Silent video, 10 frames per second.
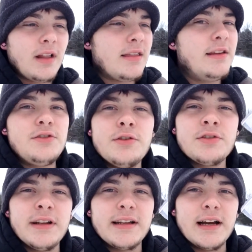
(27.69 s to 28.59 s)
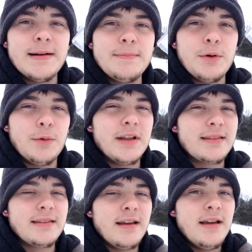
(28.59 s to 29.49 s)
These usually come
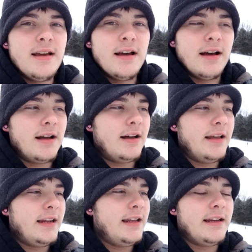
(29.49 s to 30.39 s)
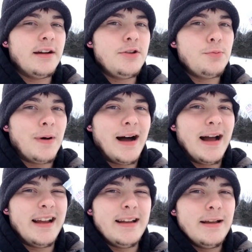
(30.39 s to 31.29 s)
with uh, any gun you
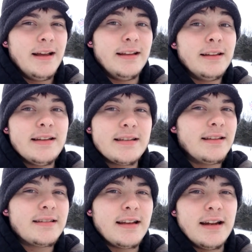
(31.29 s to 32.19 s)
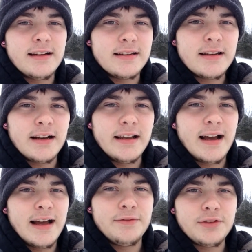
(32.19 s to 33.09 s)
buy, at least in the state of Kentucky.
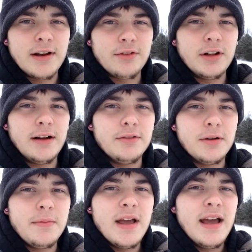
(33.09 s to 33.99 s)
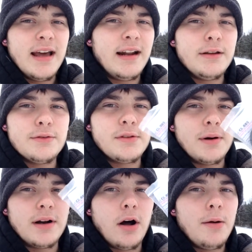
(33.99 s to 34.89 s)
I have several of them, and I use them
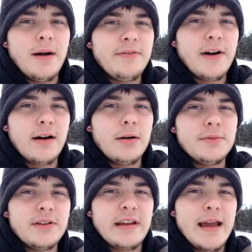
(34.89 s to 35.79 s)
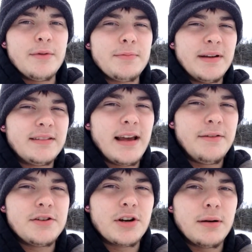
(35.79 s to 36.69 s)
on all my firearms. This came with my
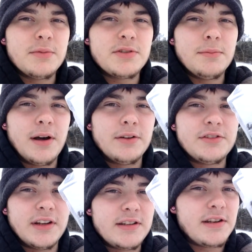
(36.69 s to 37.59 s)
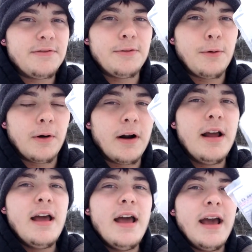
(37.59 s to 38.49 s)
Savage Arms Model 64,
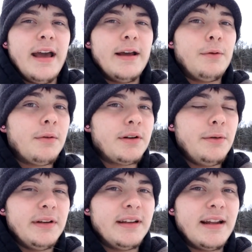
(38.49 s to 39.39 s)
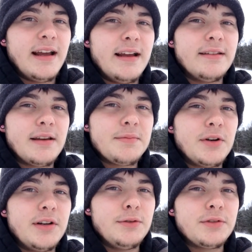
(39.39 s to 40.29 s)
and what we're doing today is I'm going
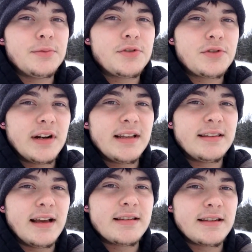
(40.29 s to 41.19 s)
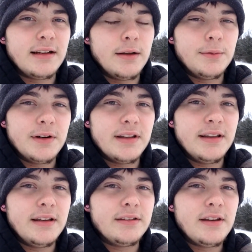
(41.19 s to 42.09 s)
to do some strength testing on one of
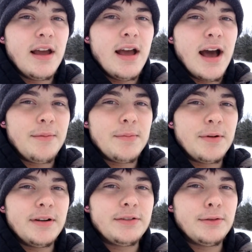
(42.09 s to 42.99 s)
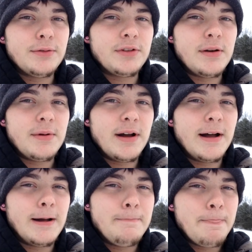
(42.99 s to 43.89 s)
these. I'm going to put it through some
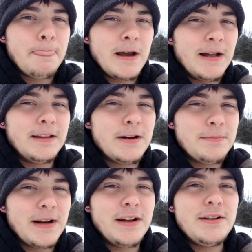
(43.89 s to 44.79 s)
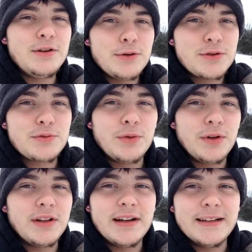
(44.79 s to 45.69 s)
uh, a little bit
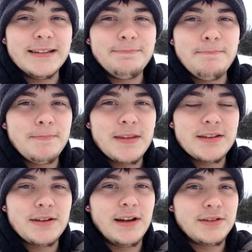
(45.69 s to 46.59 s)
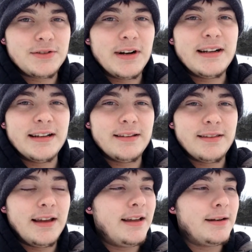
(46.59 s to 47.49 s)
unusual uh, uh, strength
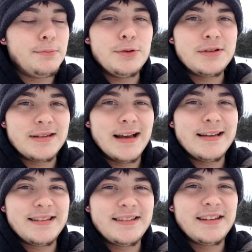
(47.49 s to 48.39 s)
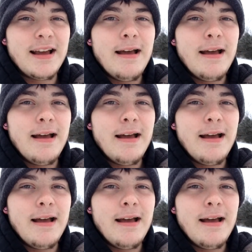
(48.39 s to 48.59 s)
and abuse tests.